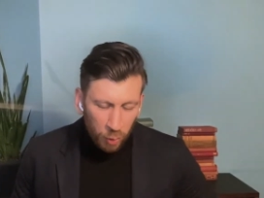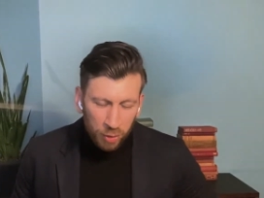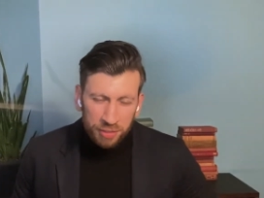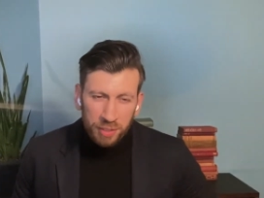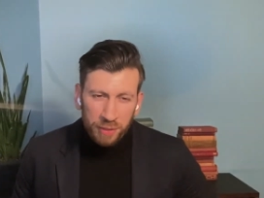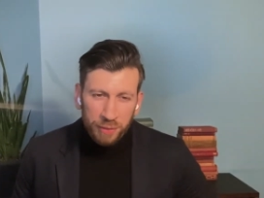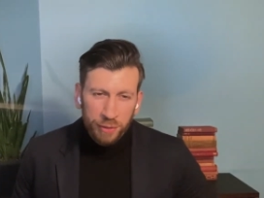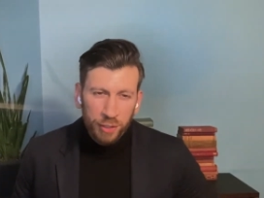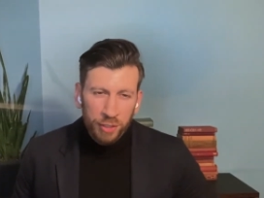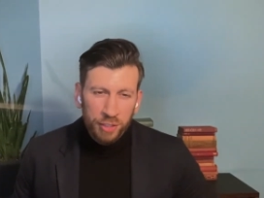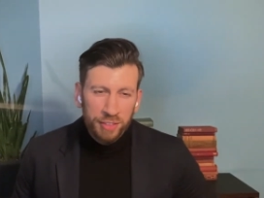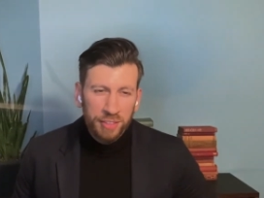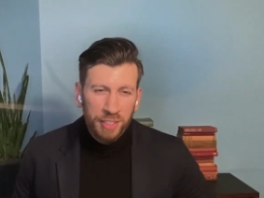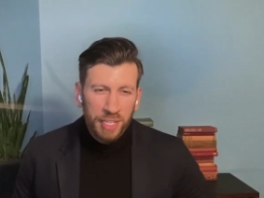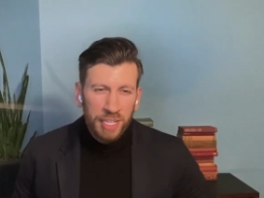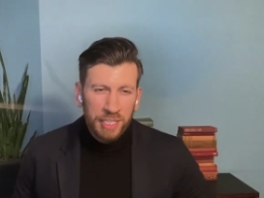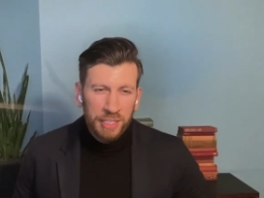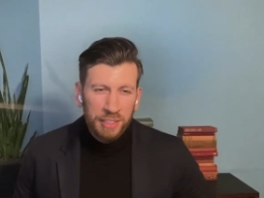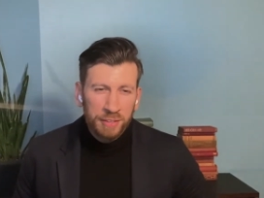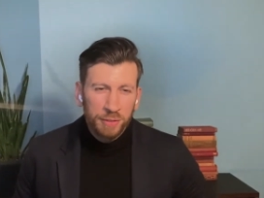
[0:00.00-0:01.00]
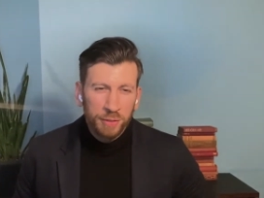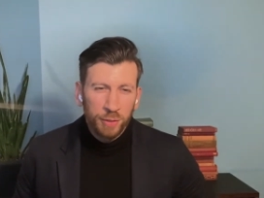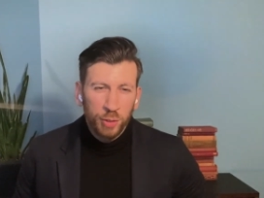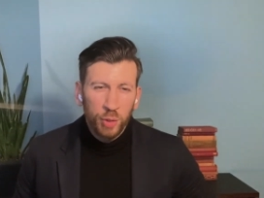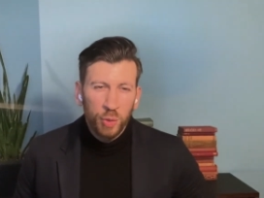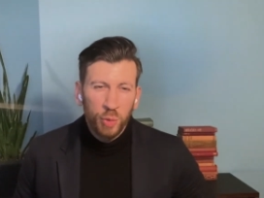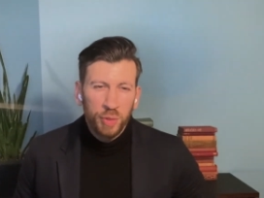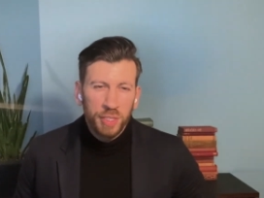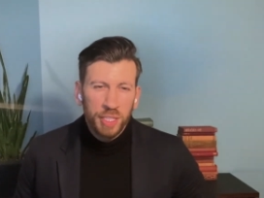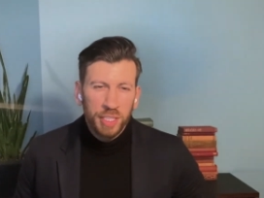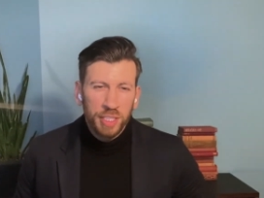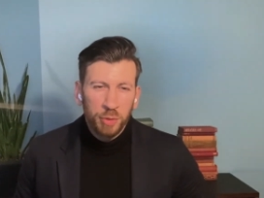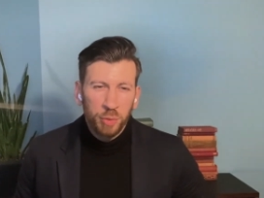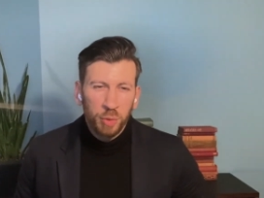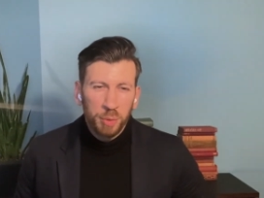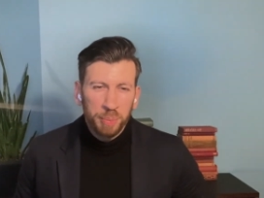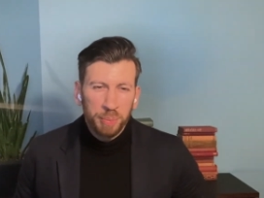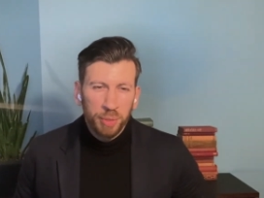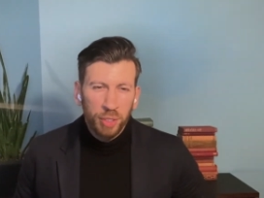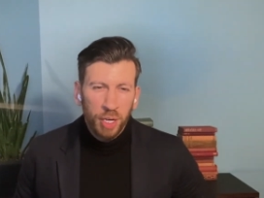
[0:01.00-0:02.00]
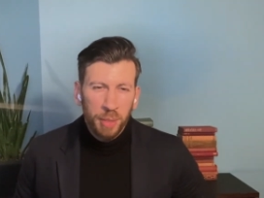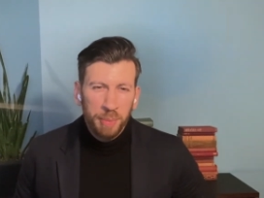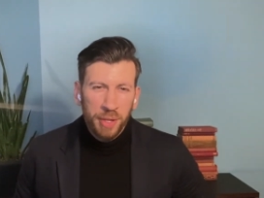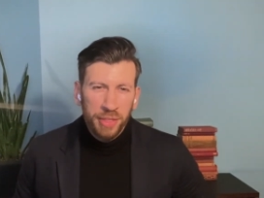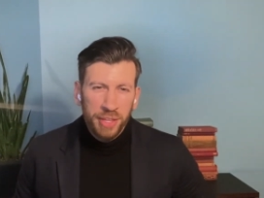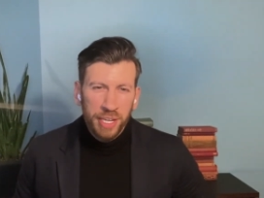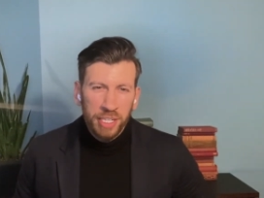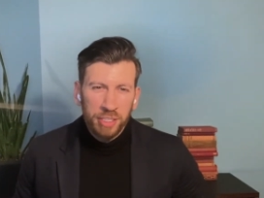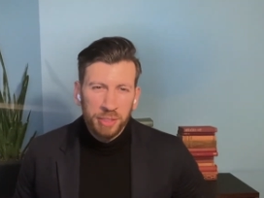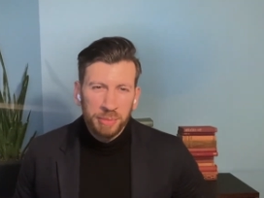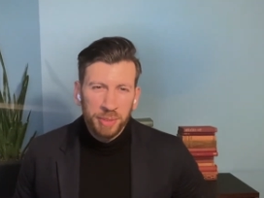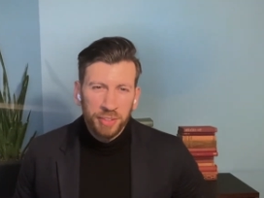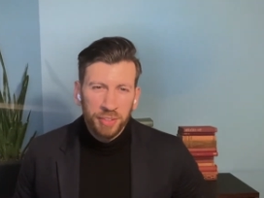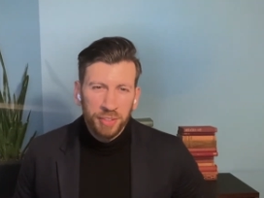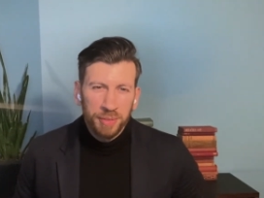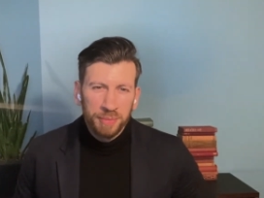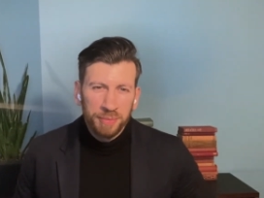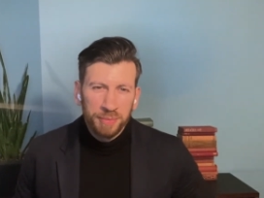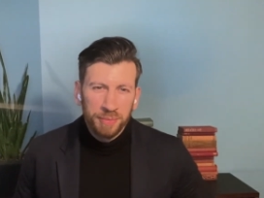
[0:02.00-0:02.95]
was the first sign for you that you would become a therapist?